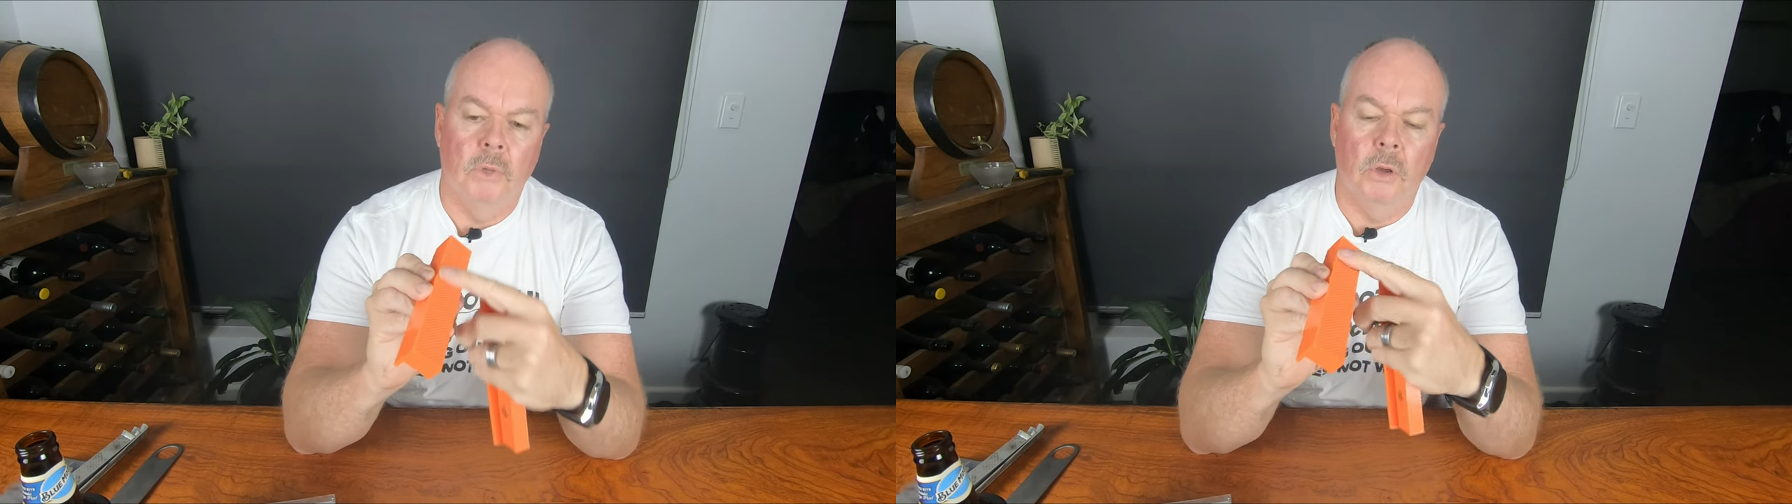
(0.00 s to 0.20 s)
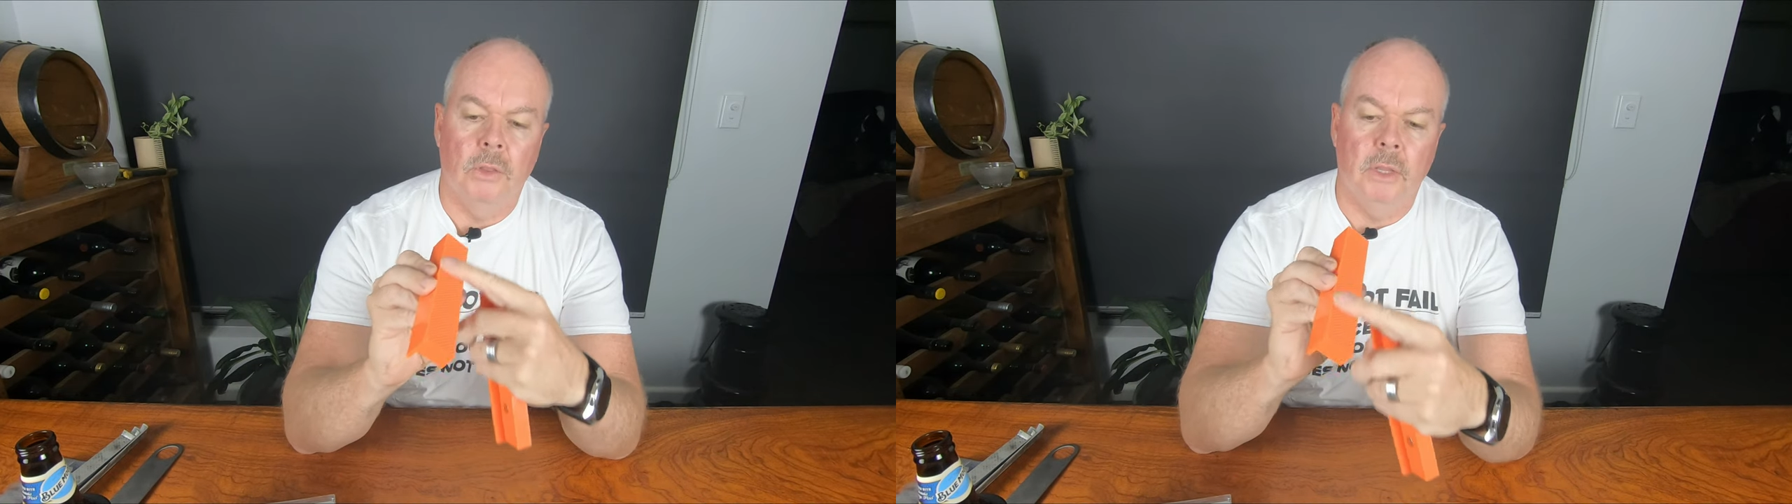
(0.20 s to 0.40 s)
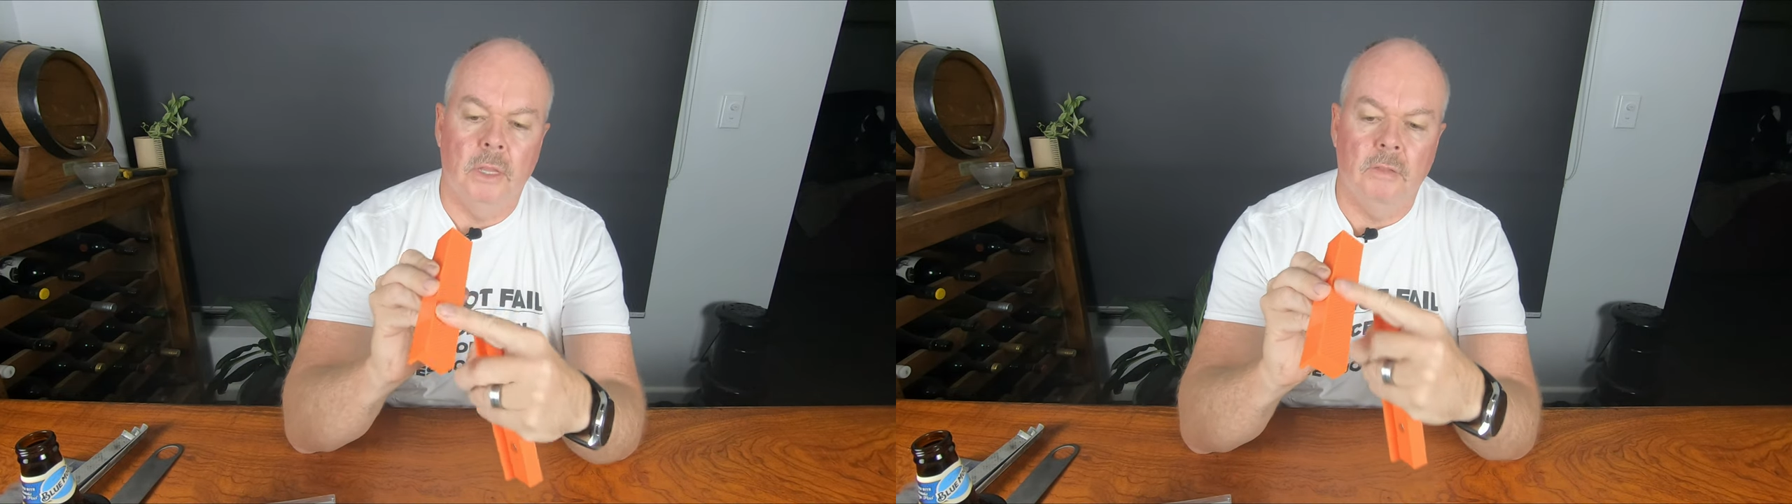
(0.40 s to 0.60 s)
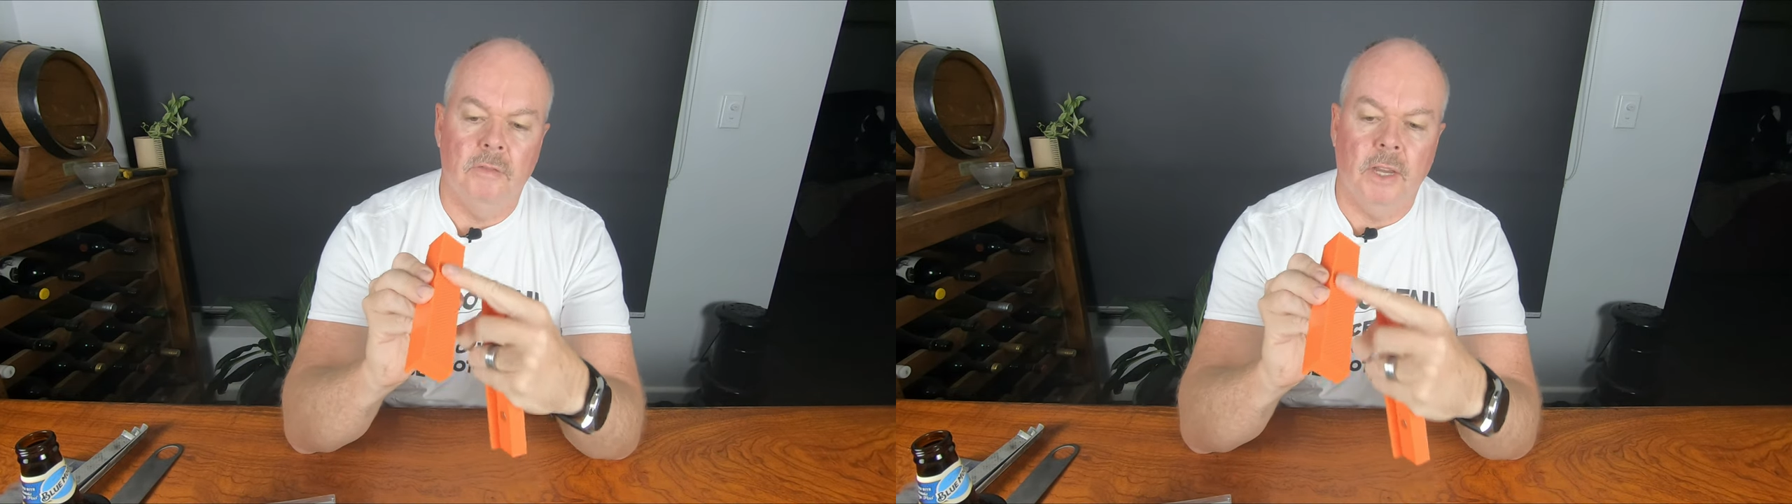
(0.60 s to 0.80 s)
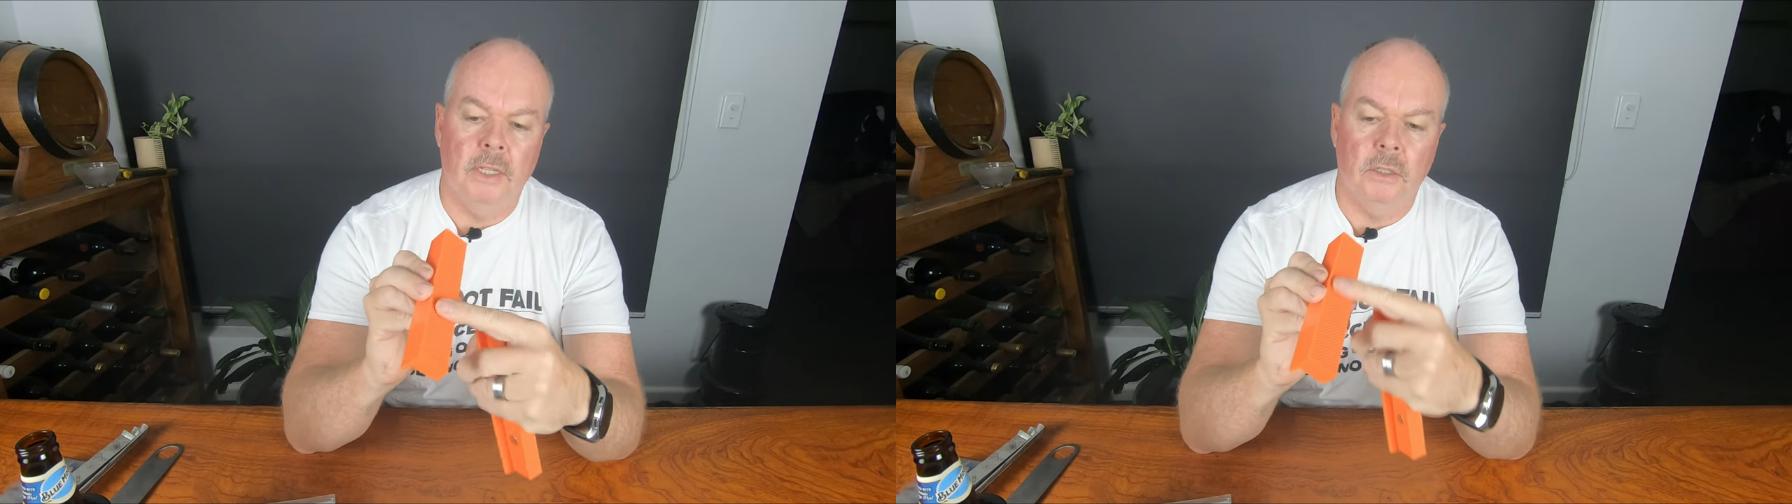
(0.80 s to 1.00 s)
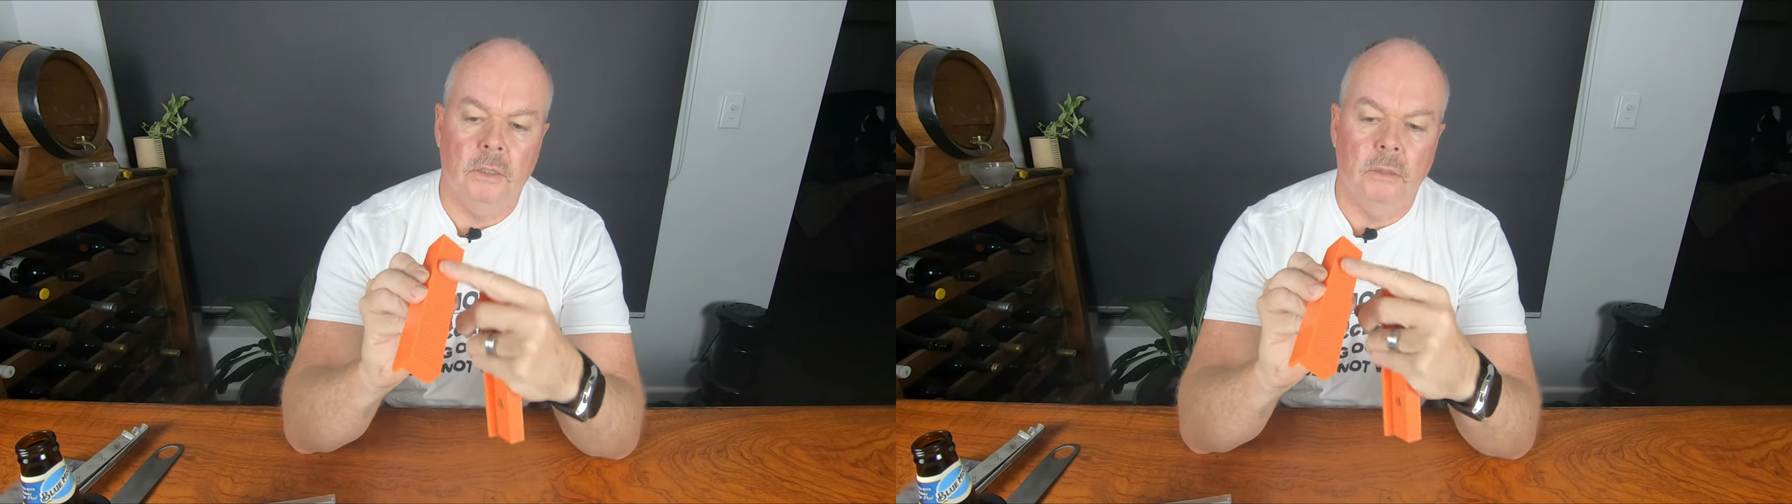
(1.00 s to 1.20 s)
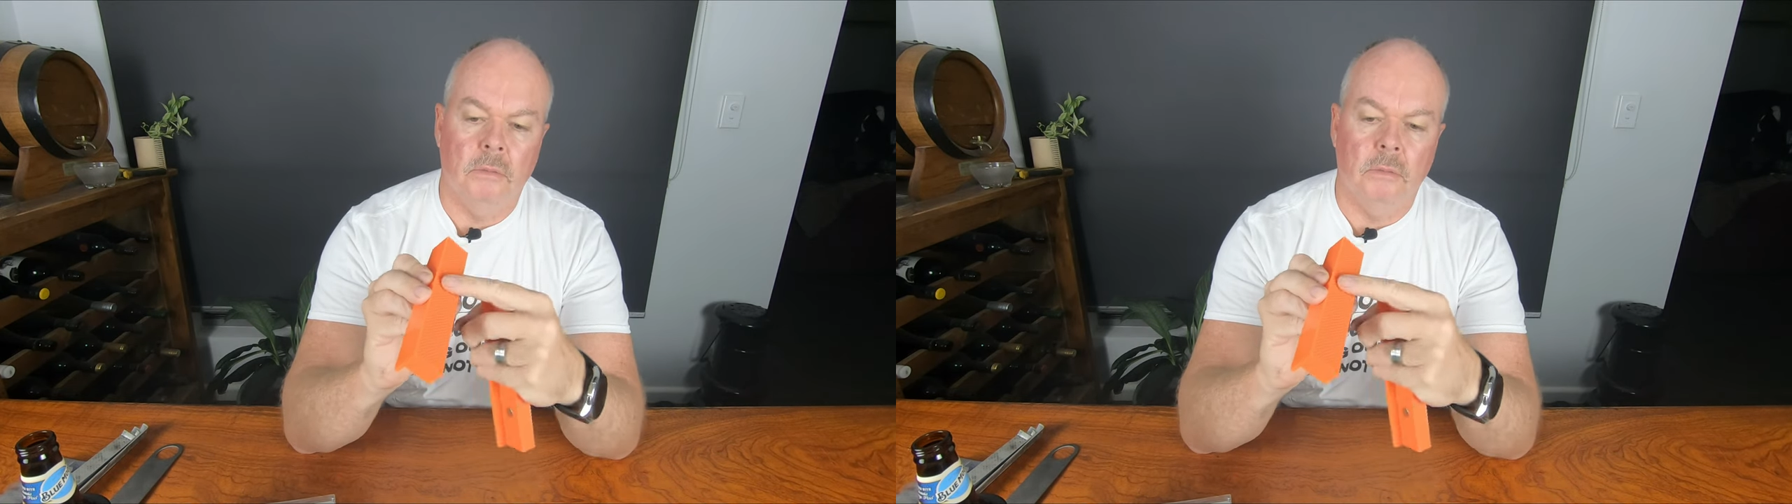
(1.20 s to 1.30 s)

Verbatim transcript: on the face